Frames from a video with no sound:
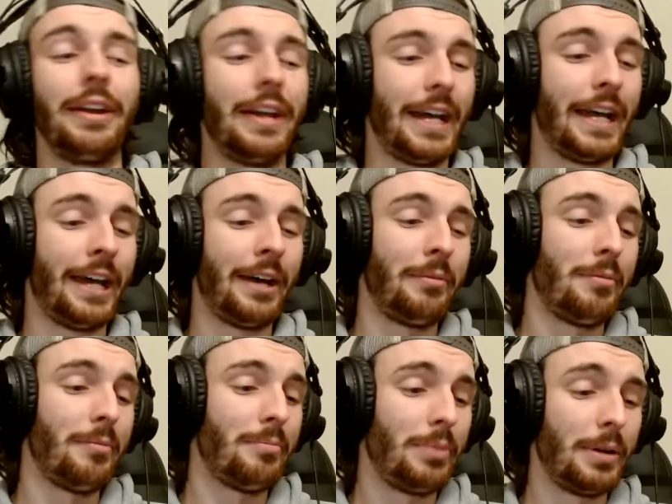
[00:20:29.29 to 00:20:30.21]

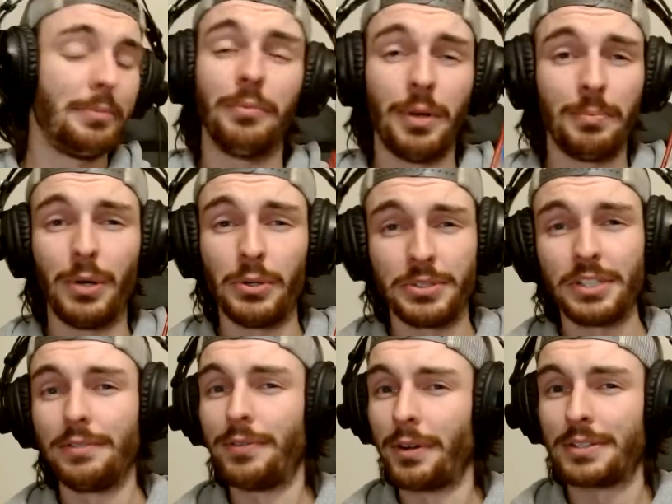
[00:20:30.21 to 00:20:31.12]
but
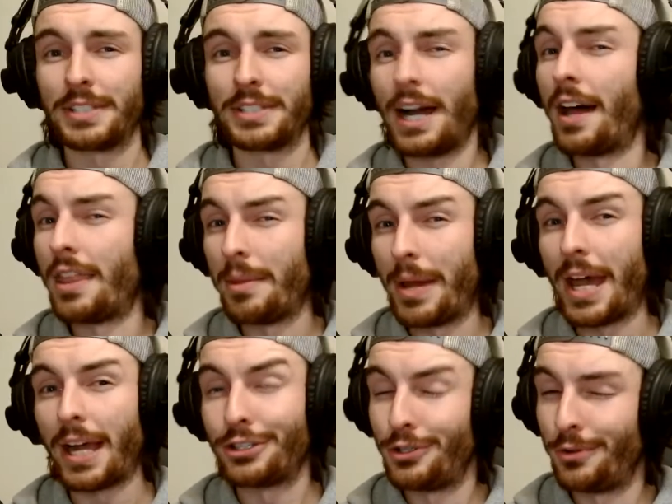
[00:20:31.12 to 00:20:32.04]
mostly focusing on the
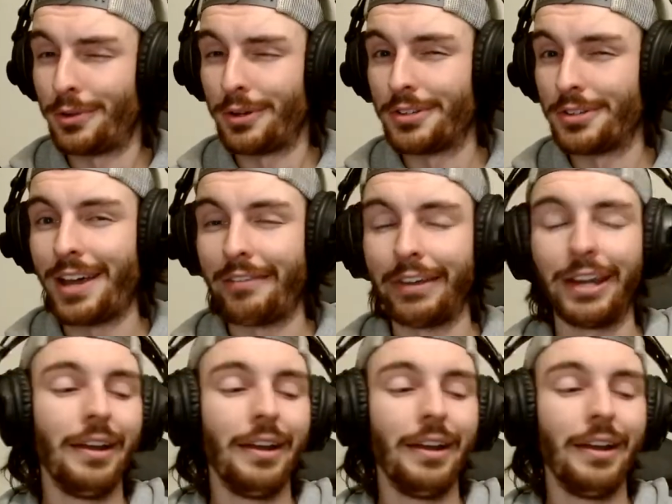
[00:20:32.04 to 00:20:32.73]
back 2/3 of it.